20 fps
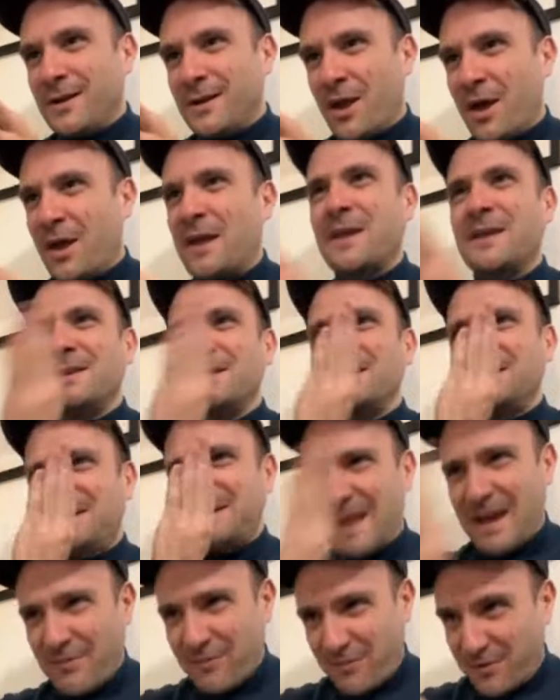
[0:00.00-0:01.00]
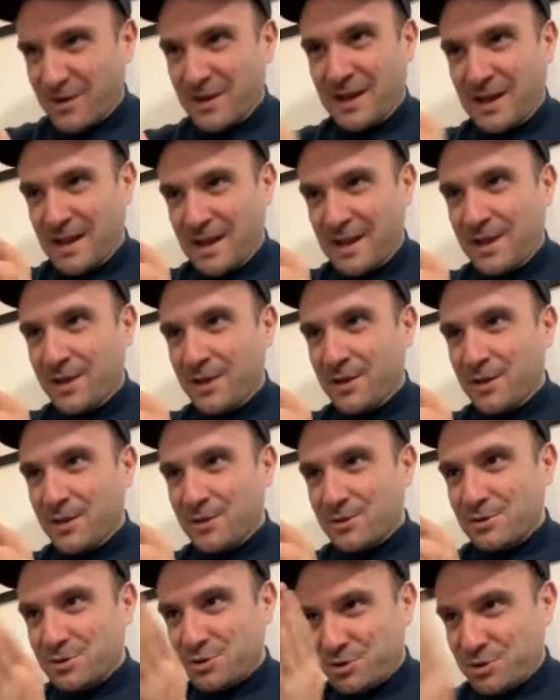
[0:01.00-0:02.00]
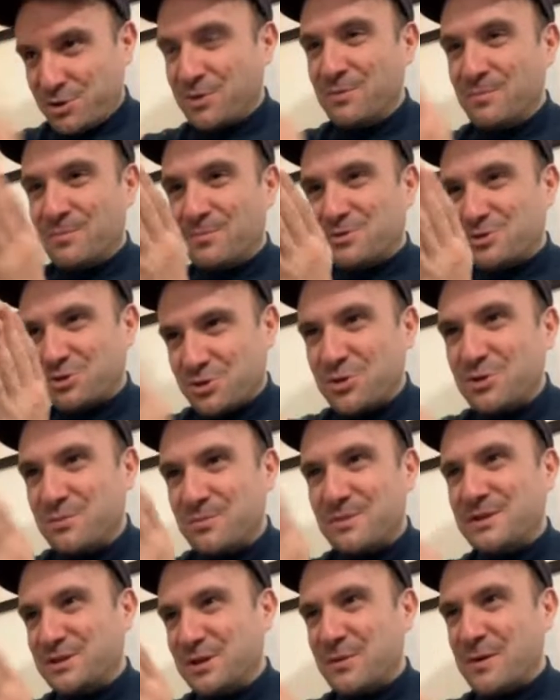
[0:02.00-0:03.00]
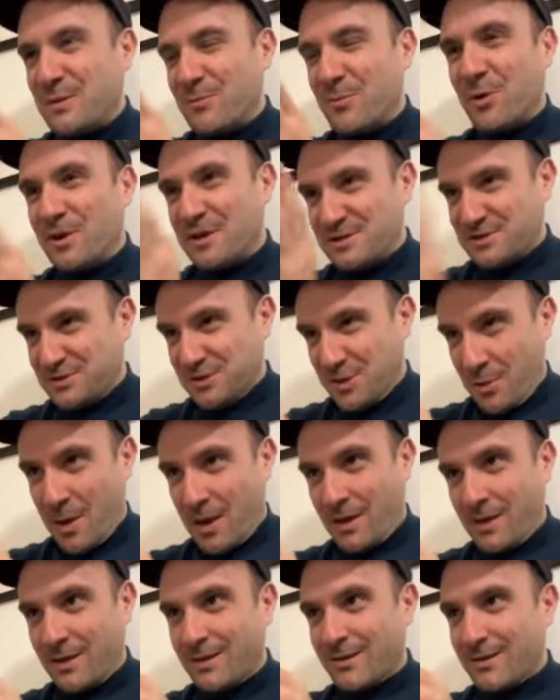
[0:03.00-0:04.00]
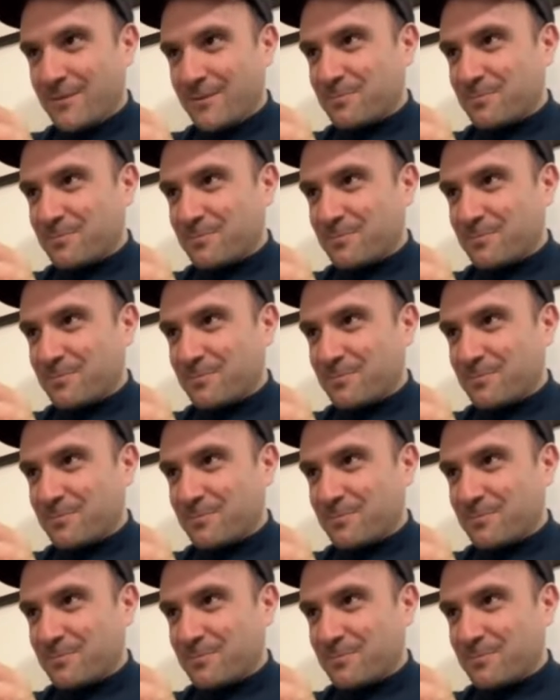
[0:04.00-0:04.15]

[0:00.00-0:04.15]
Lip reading: like definitely shouldn't be doing what he's doing,